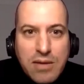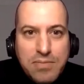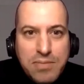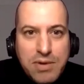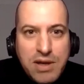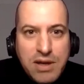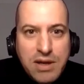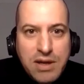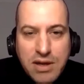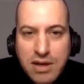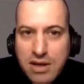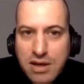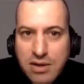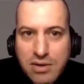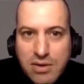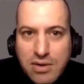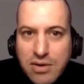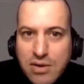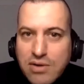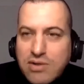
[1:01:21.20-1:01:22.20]
try being
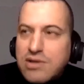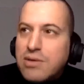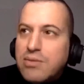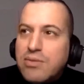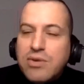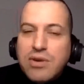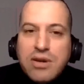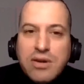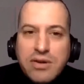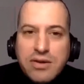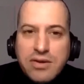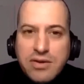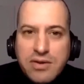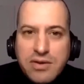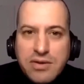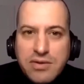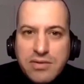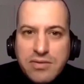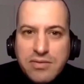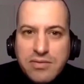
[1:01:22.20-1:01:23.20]
here and not somewhere else.
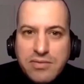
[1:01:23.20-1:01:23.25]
